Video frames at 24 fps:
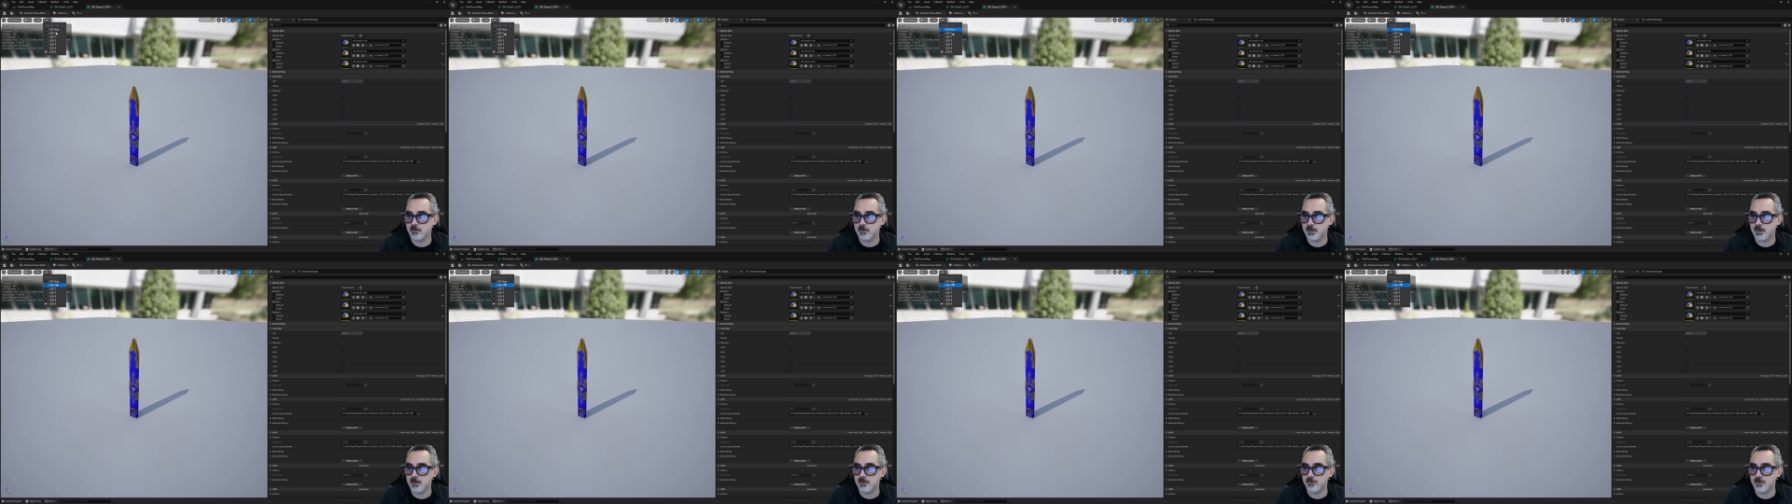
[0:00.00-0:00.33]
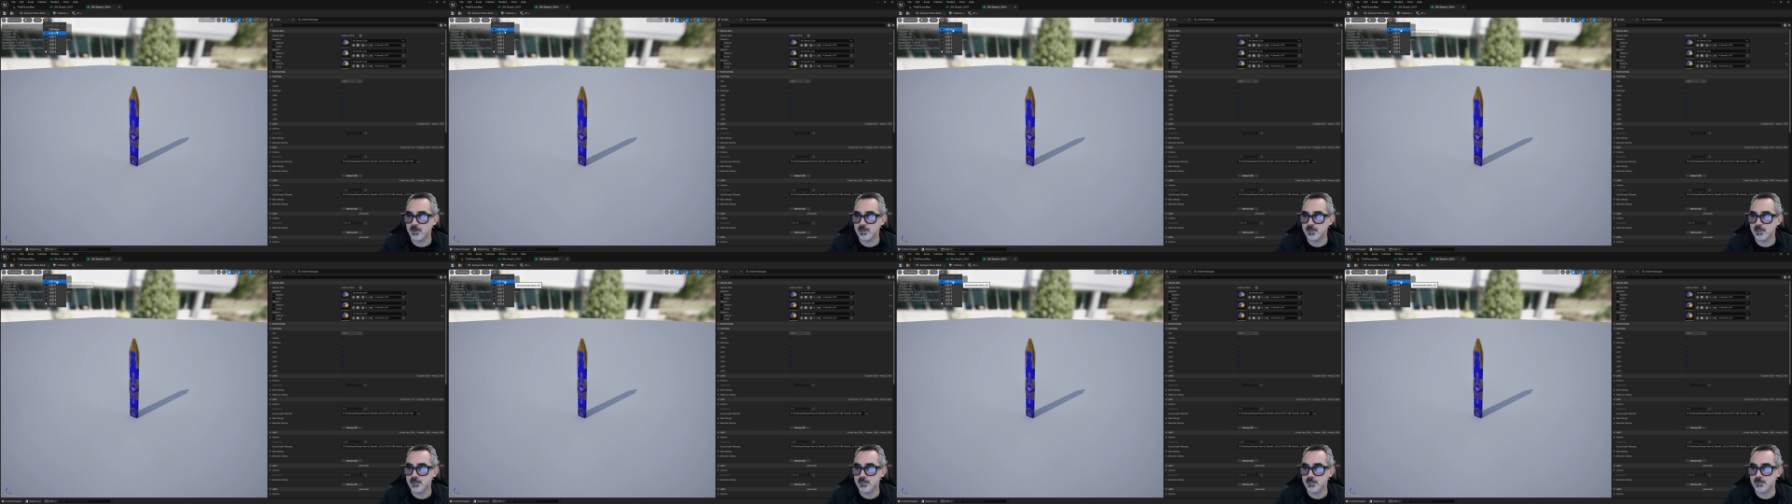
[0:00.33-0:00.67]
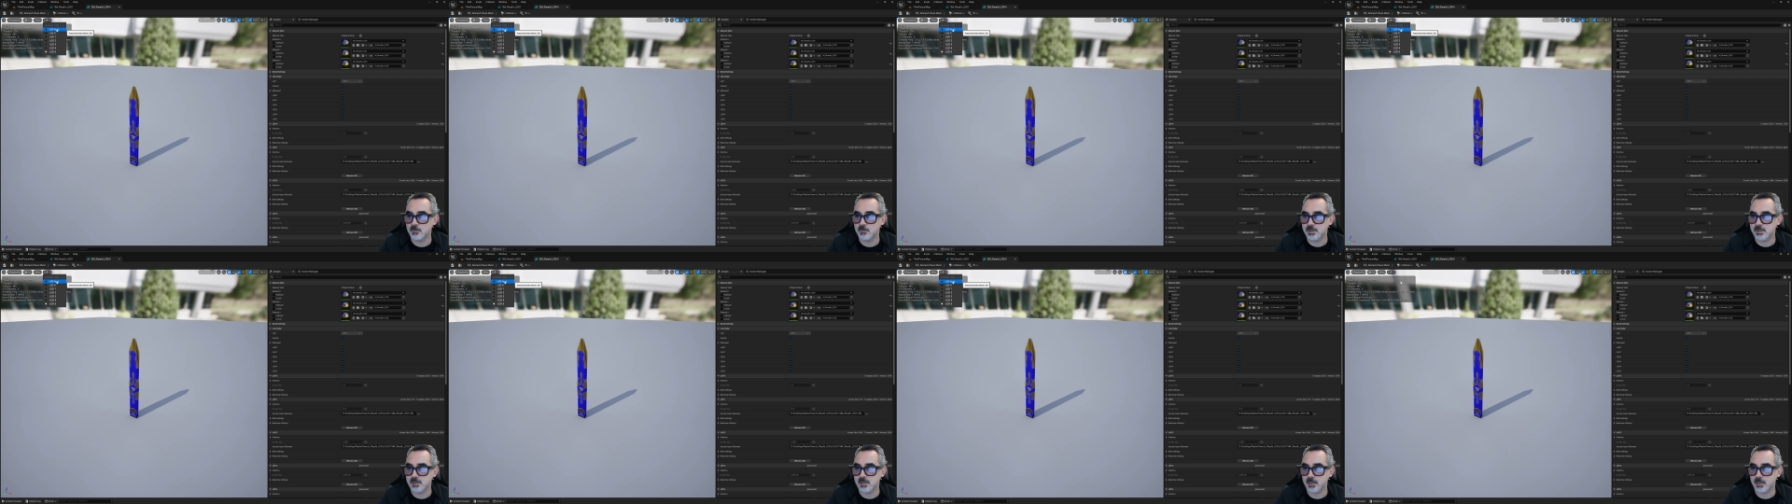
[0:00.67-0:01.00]
the faces.
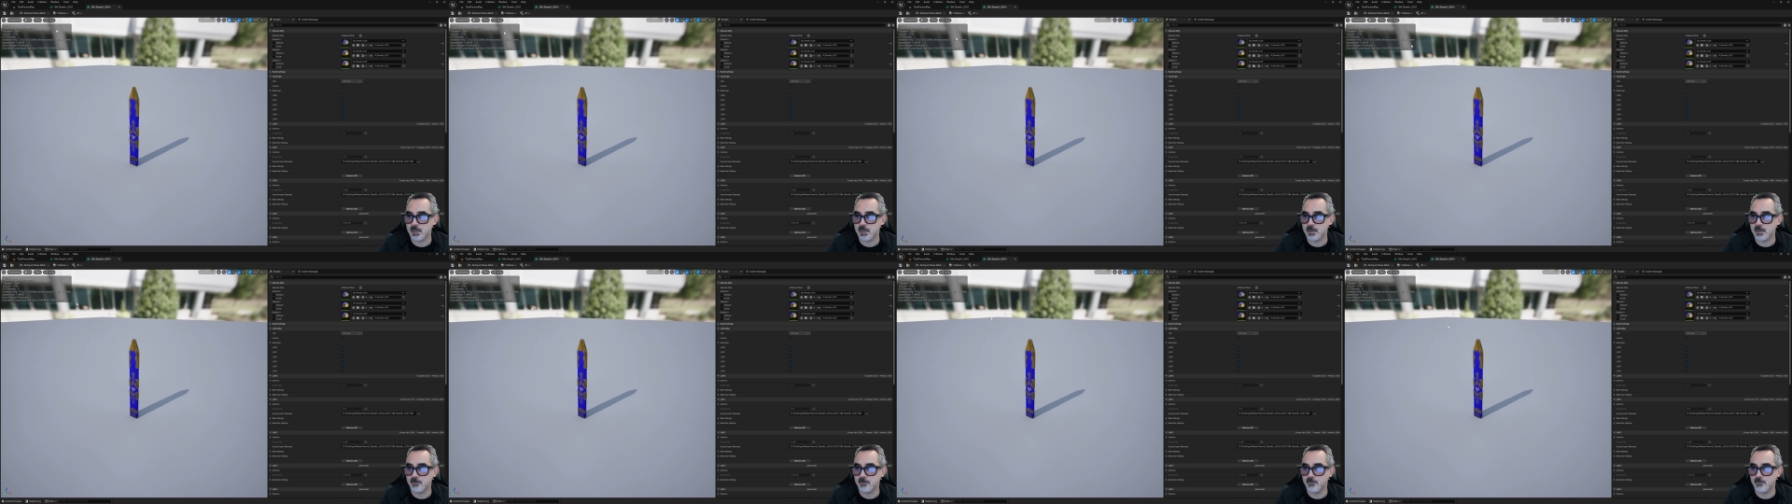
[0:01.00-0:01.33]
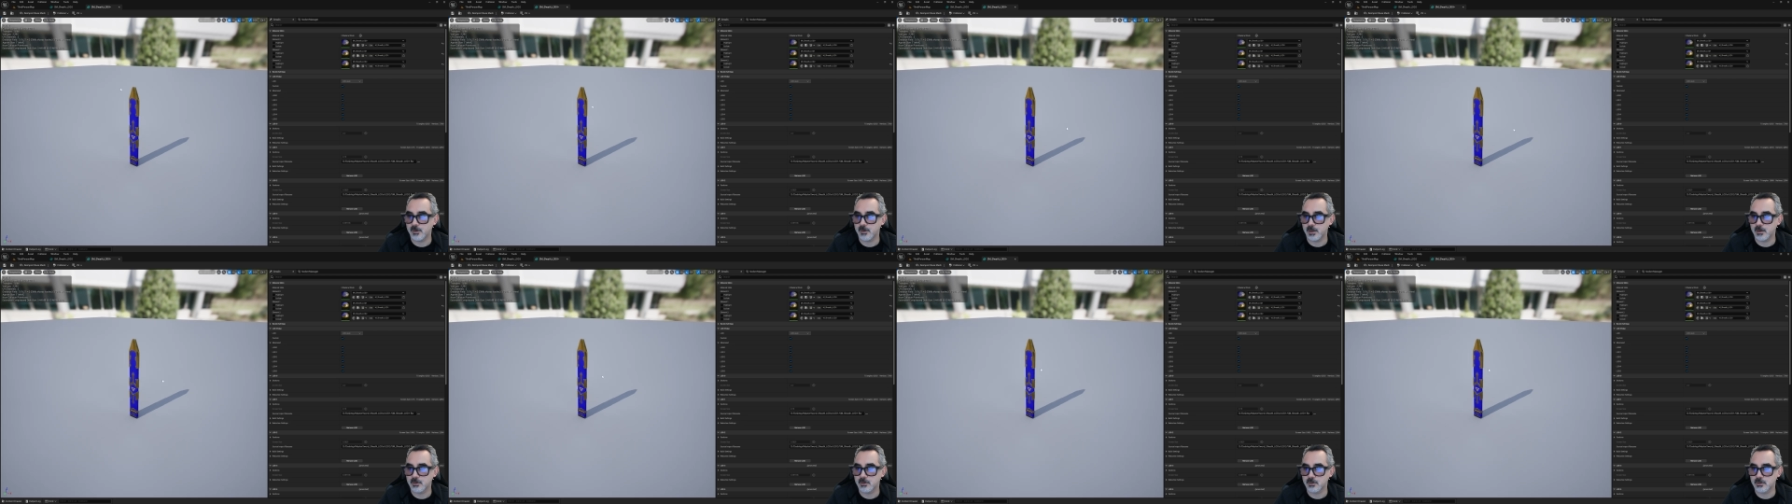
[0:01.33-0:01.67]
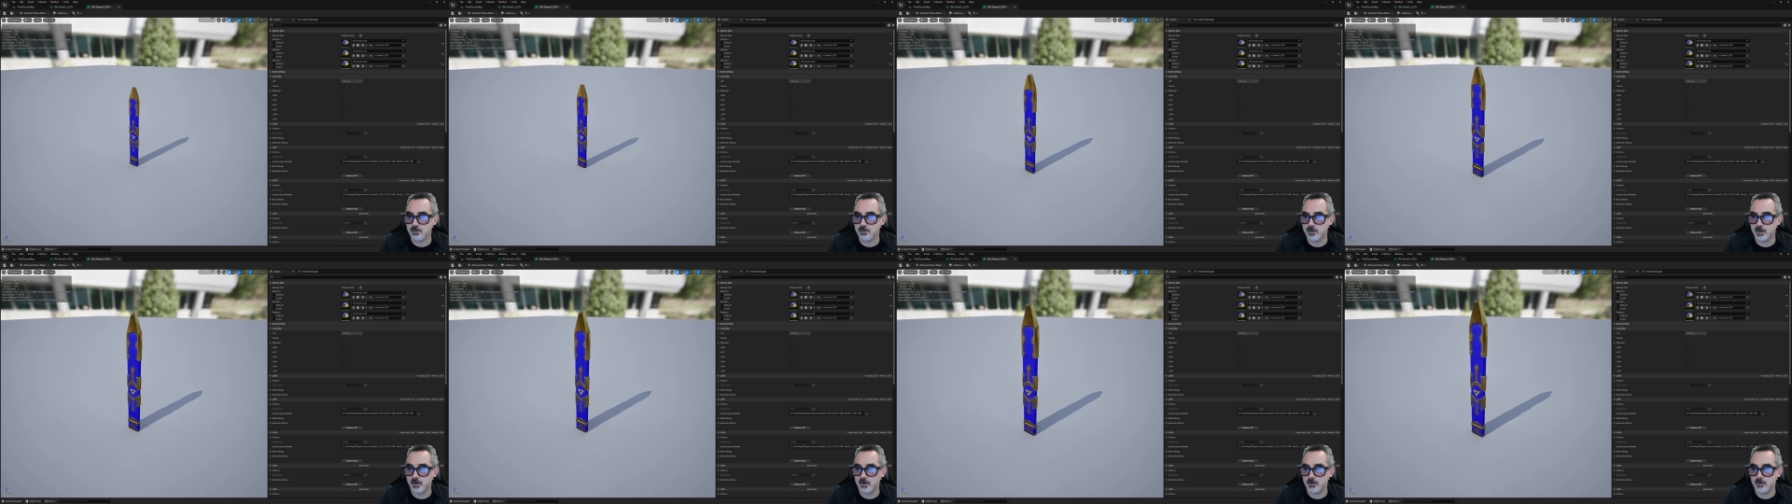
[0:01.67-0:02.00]
Once again, if I go to
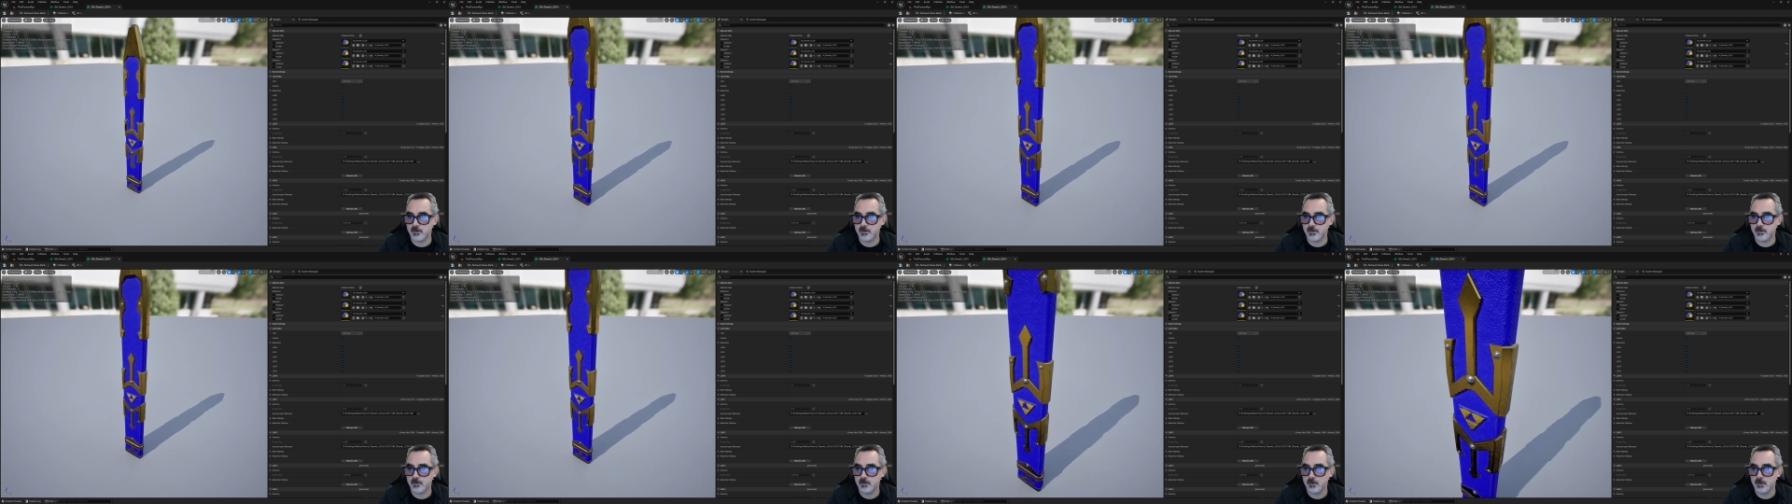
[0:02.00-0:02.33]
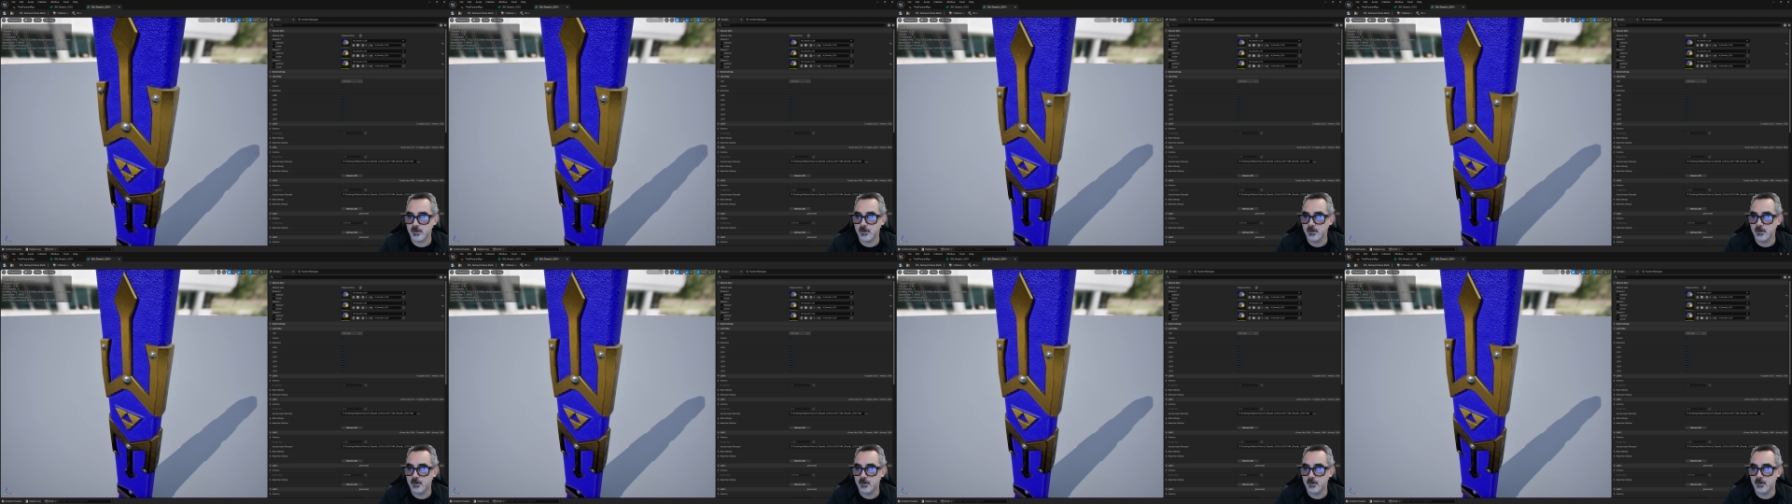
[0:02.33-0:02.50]
the photo,